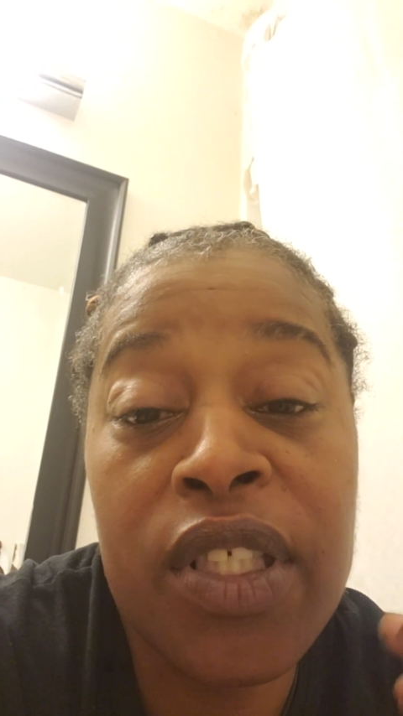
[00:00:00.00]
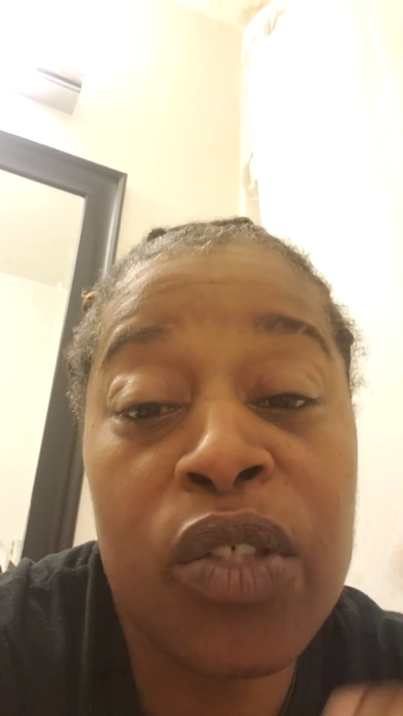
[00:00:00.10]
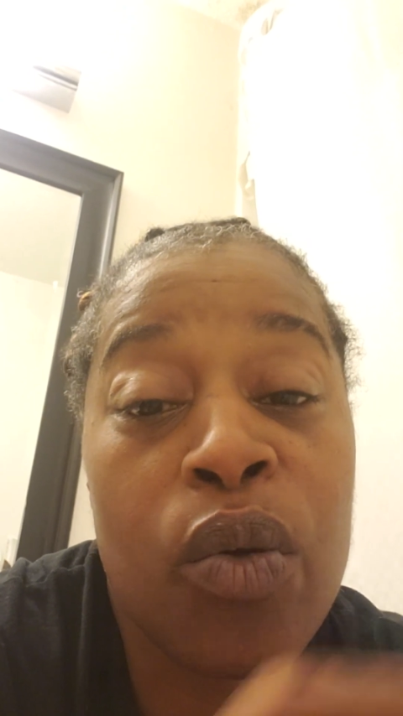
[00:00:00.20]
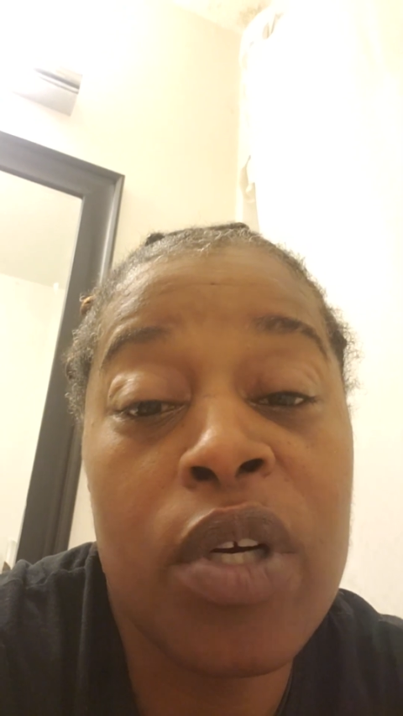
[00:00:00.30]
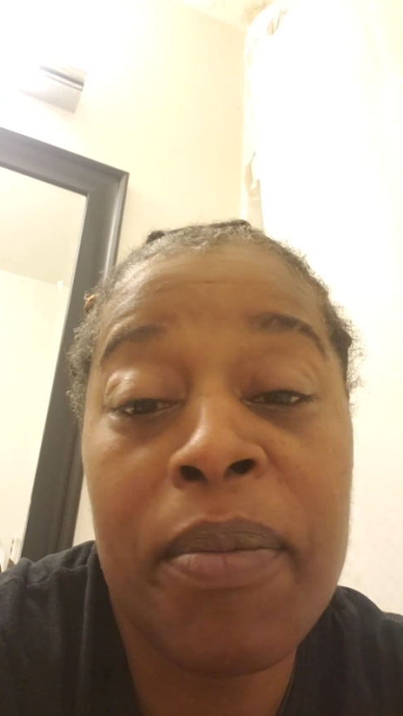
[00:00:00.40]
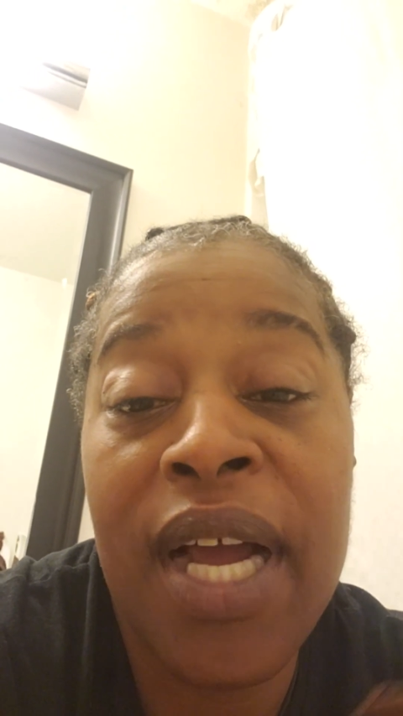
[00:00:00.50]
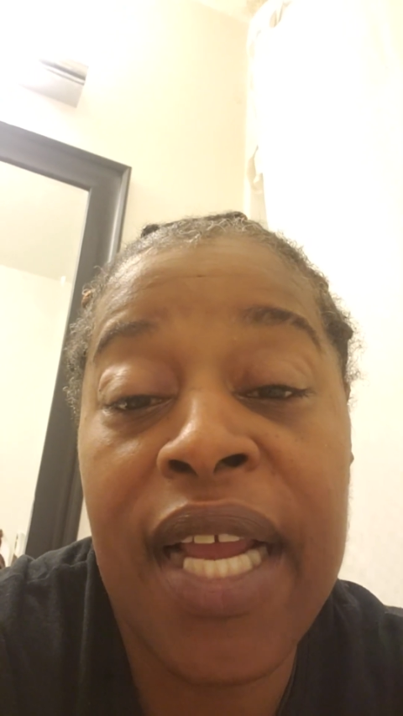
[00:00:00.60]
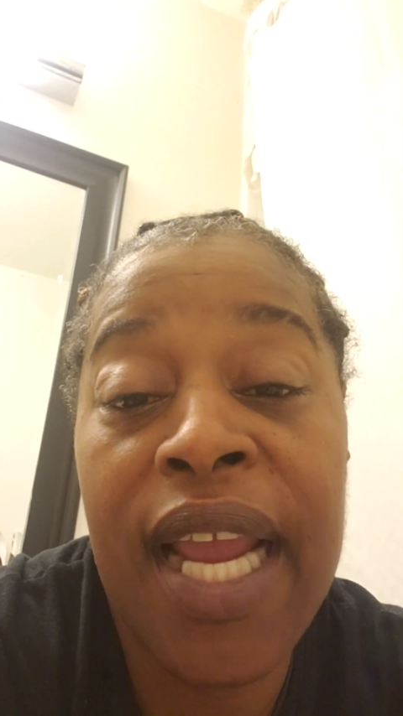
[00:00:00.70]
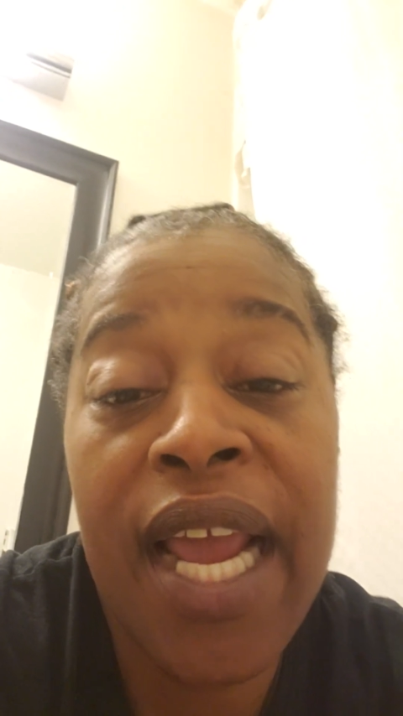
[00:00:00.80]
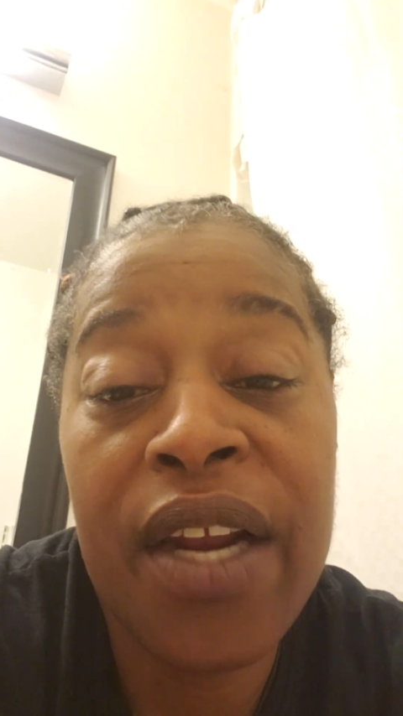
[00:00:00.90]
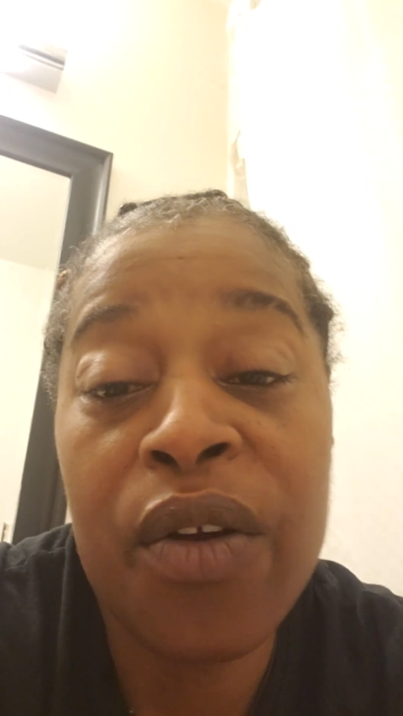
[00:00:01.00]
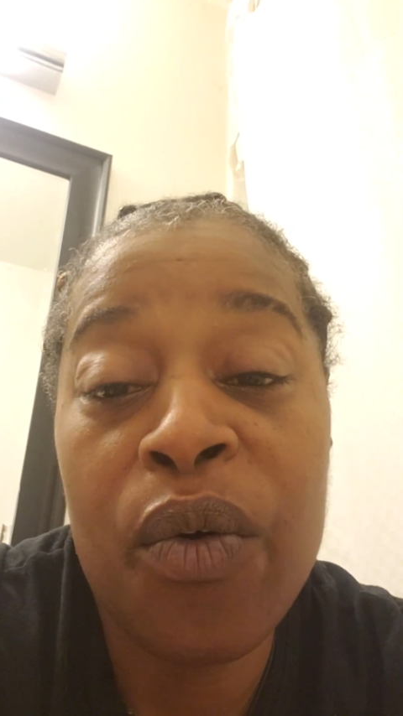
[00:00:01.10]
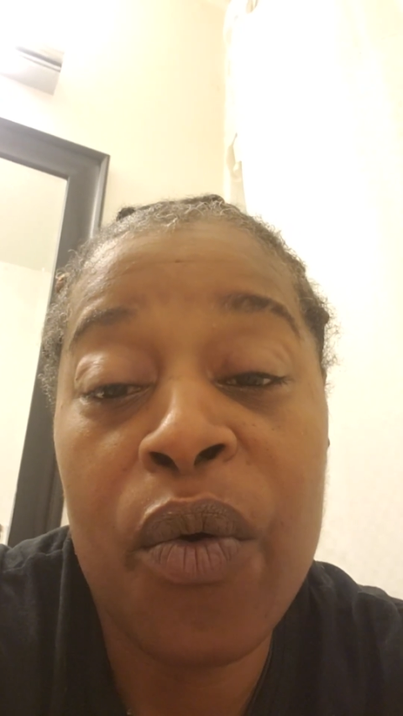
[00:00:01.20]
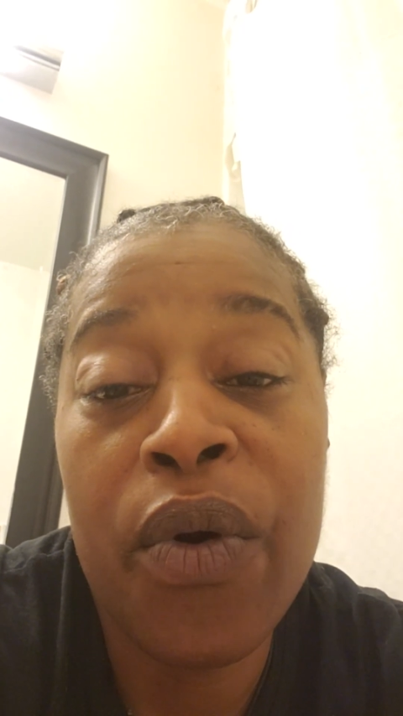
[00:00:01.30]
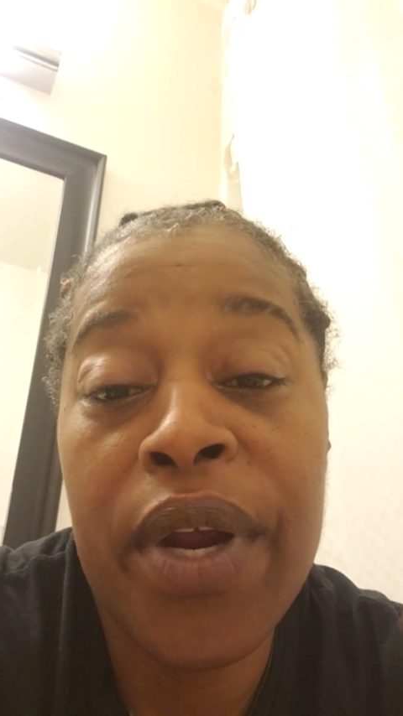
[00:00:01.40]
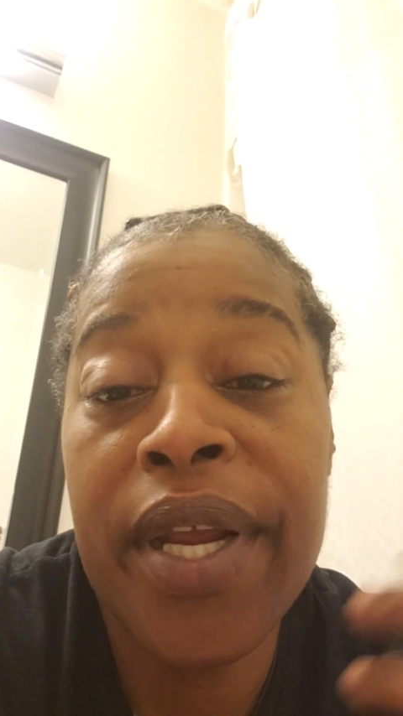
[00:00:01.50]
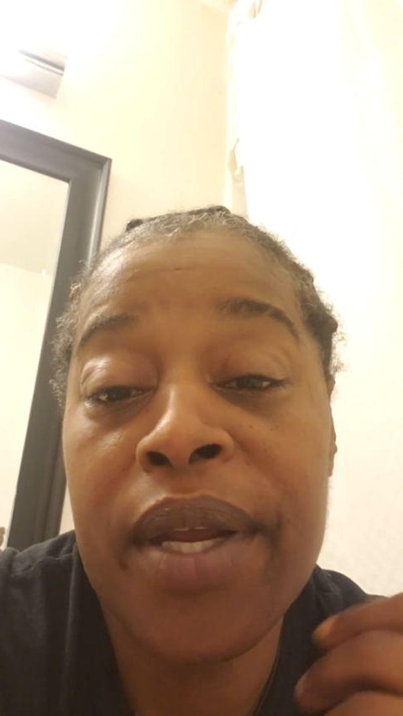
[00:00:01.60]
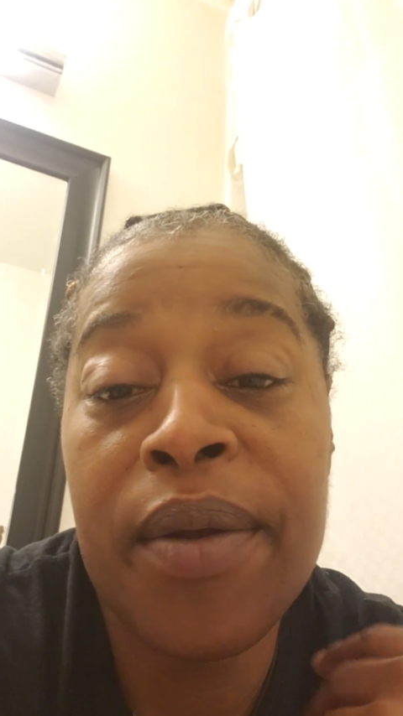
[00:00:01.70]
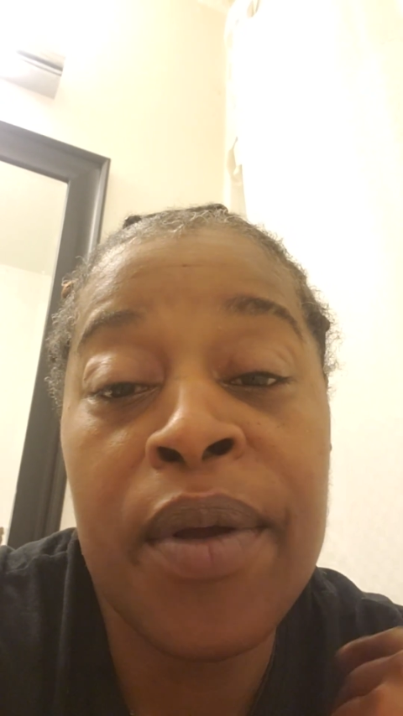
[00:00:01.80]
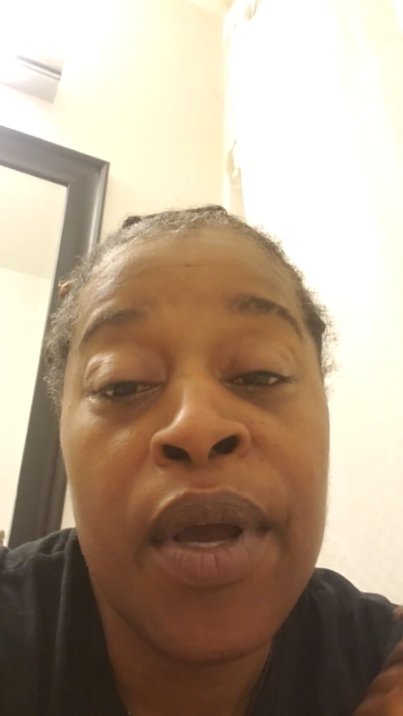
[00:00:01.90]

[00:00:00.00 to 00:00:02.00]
sort it by category,